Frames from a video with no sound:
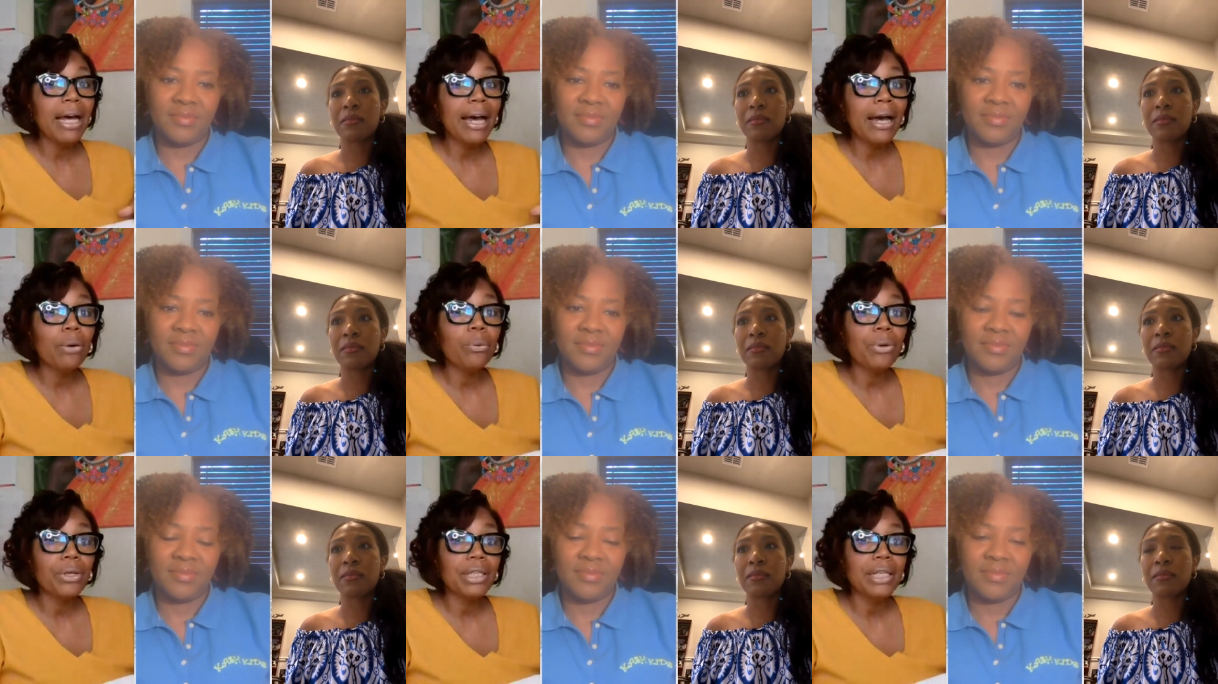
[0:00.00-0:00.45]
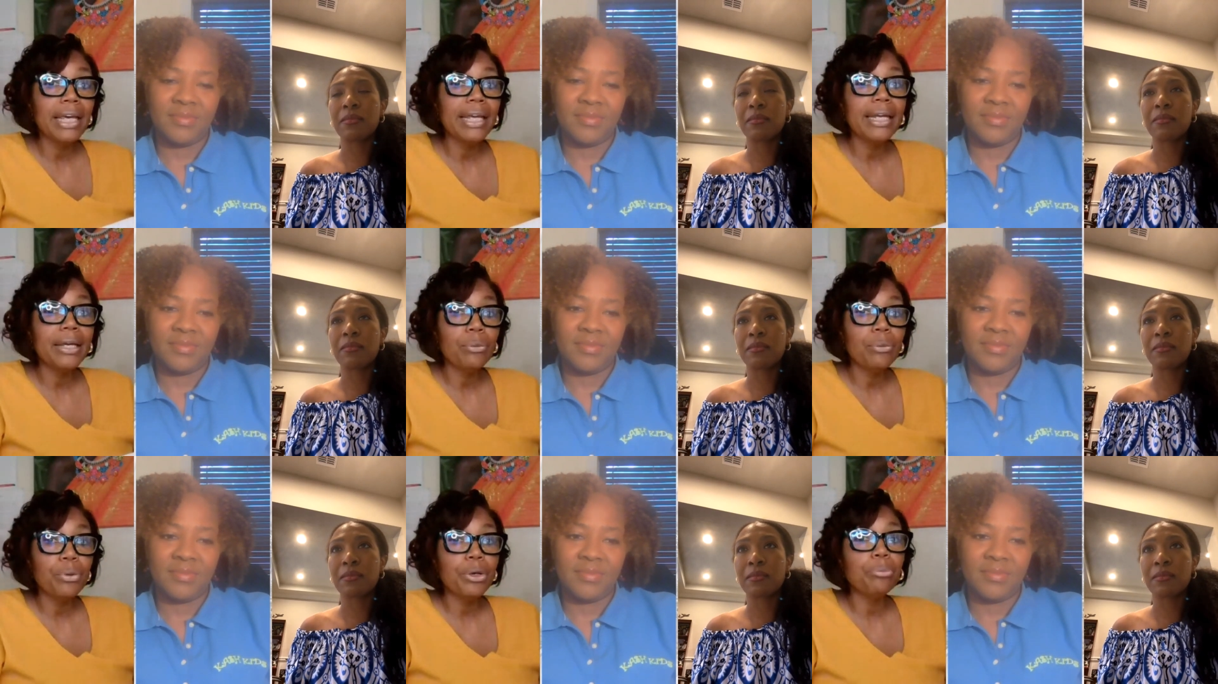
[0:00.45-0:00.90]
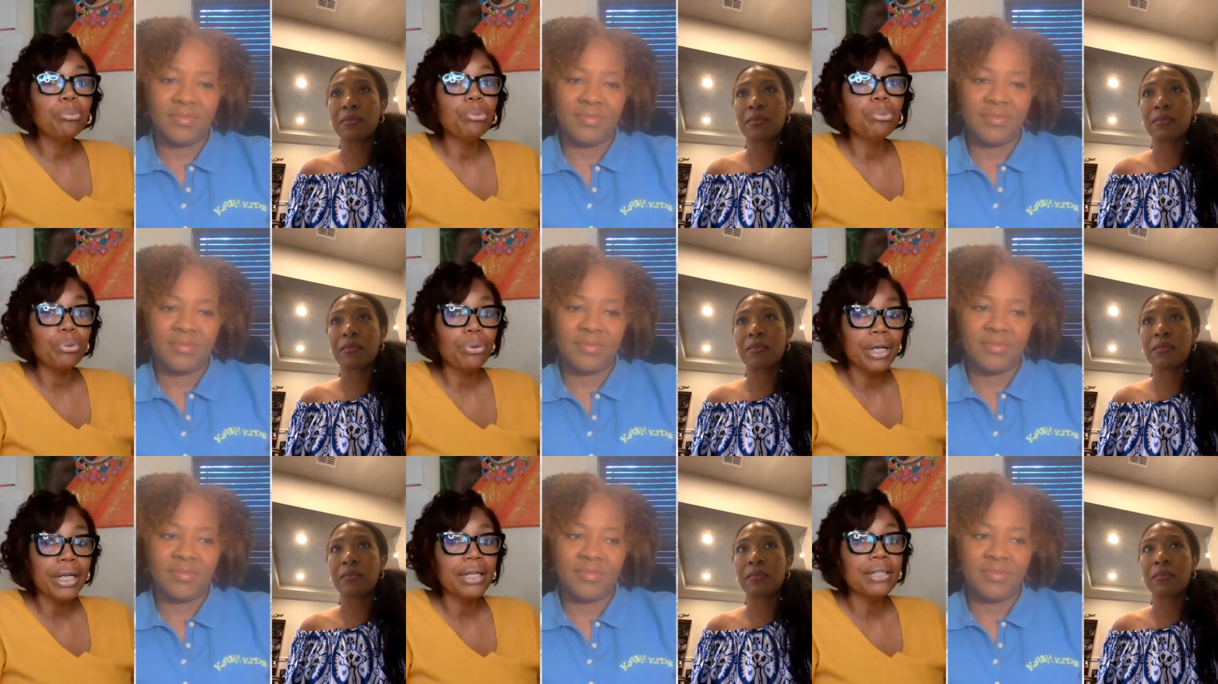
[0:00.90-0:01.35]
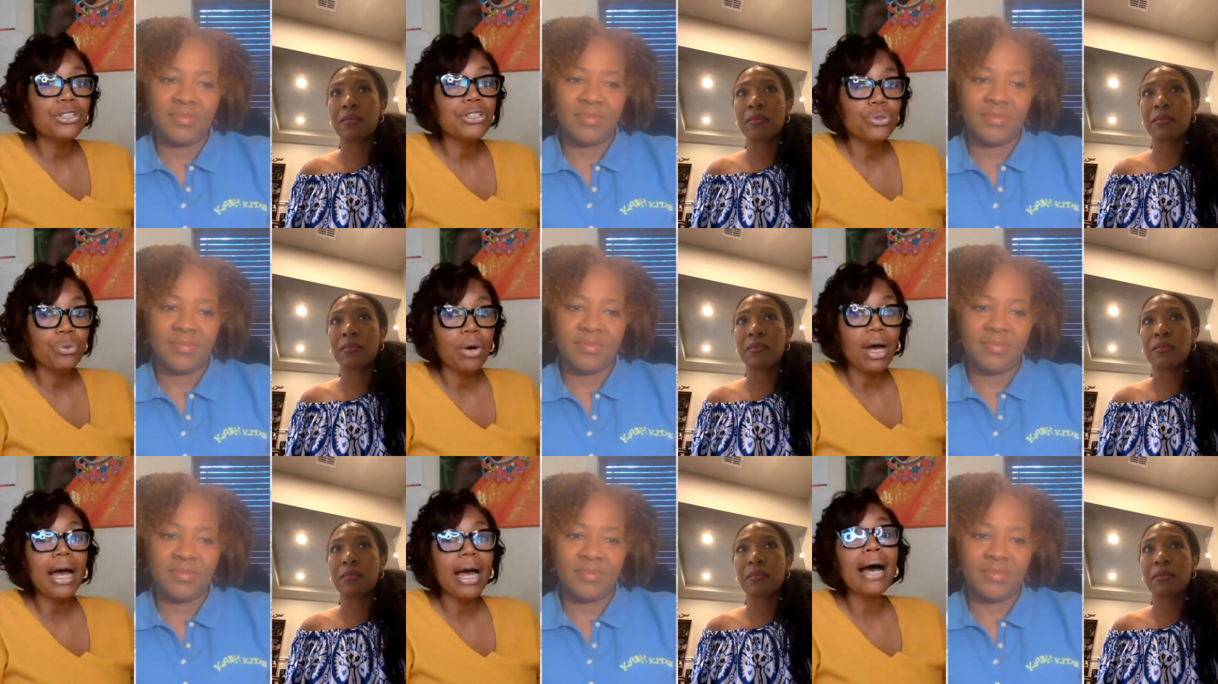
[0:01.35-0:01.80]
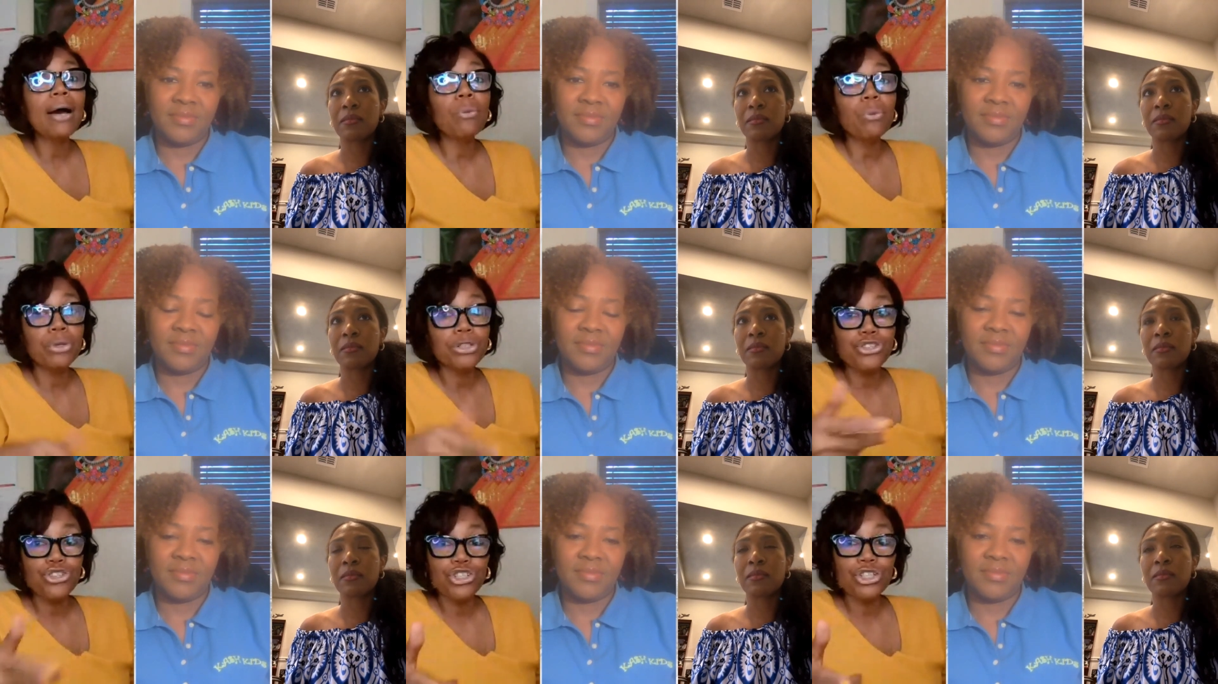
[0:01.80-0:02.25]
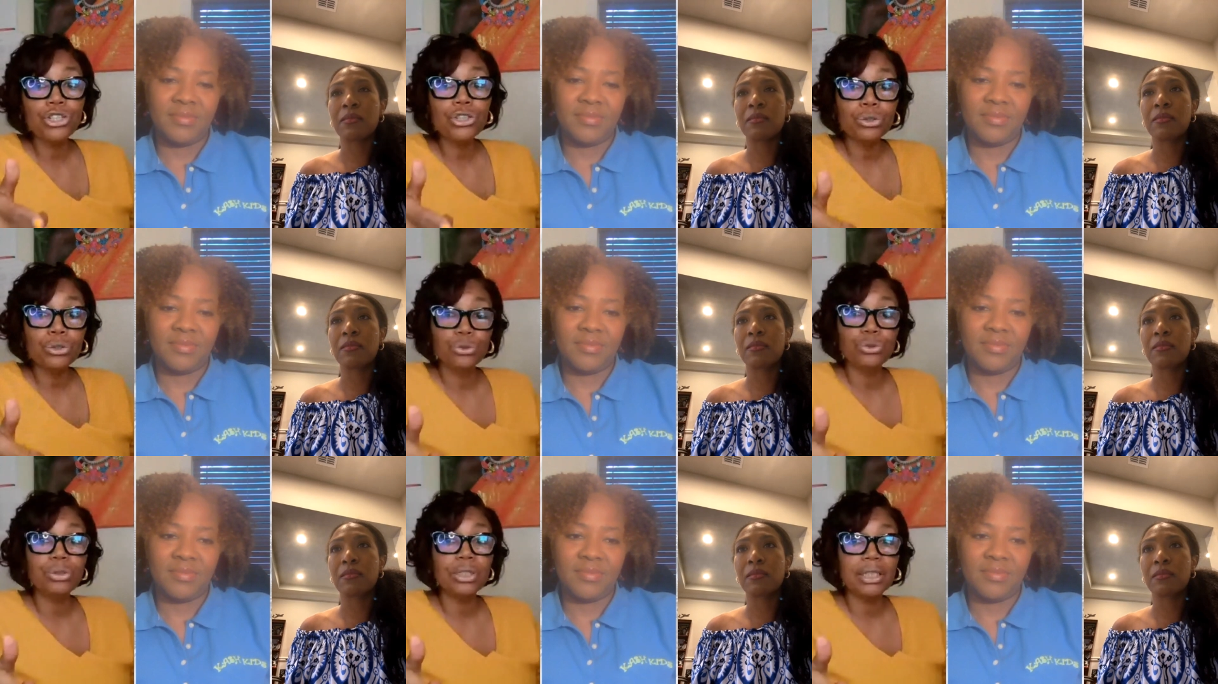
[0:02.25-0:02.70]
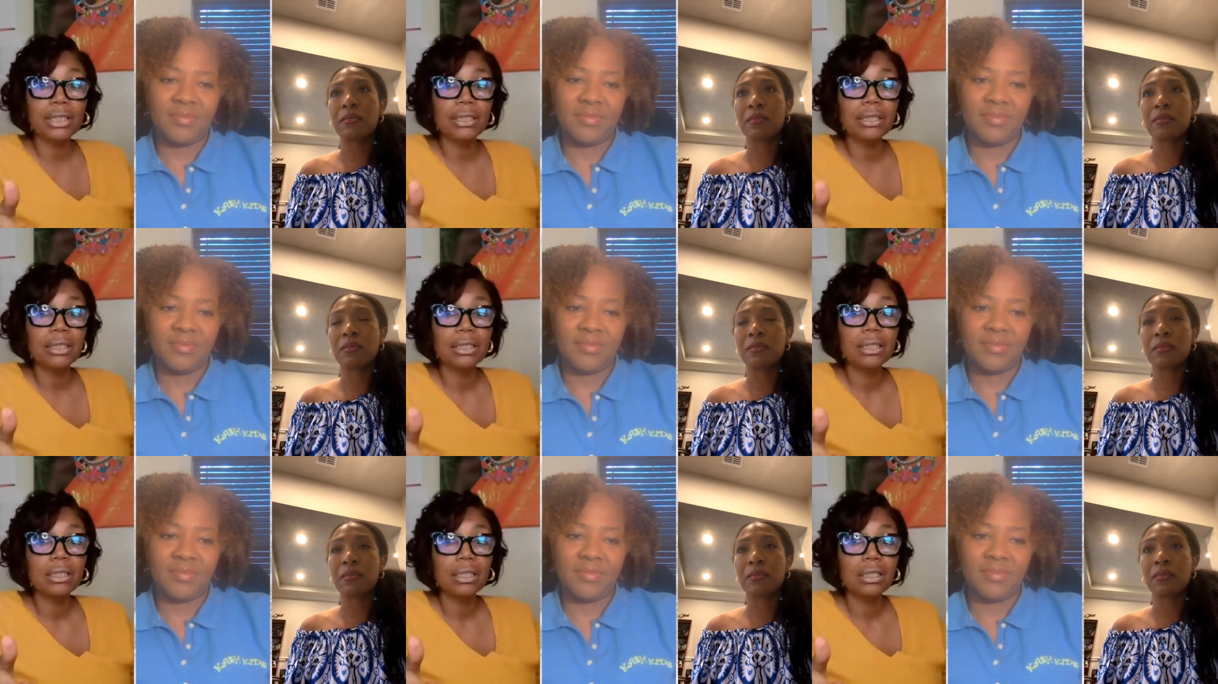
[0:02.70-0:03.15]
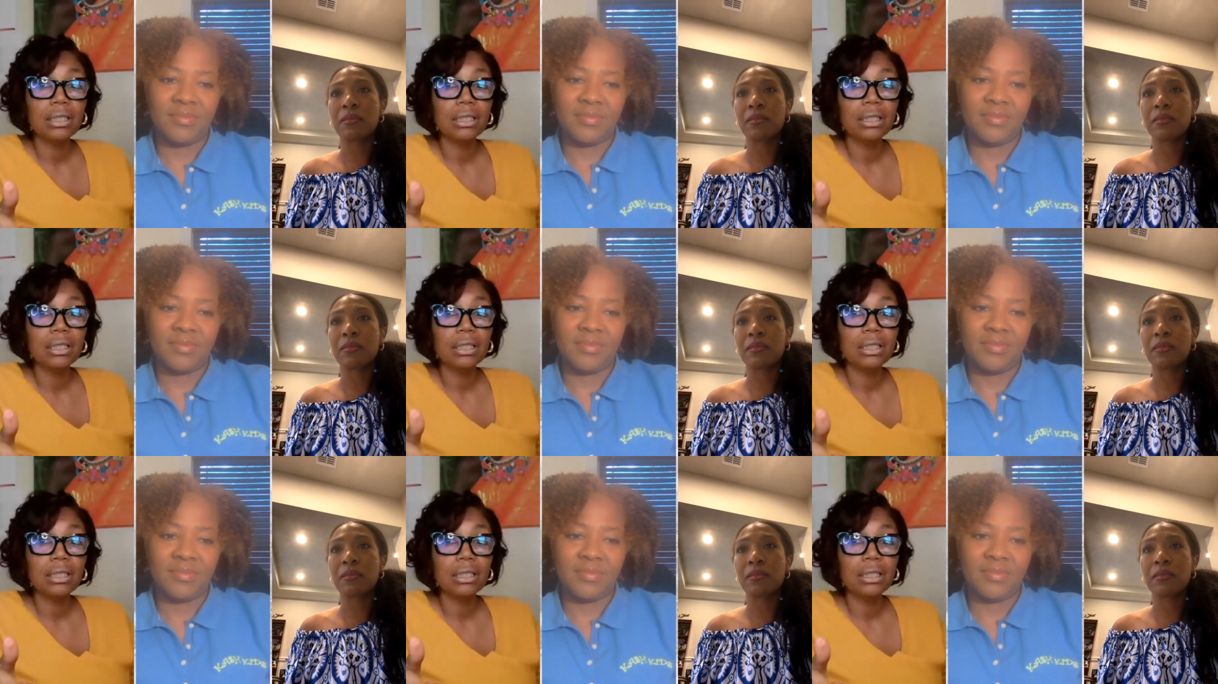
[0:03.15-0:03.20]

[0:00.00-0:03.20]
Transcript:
Speaker 1: power that it would bring to our children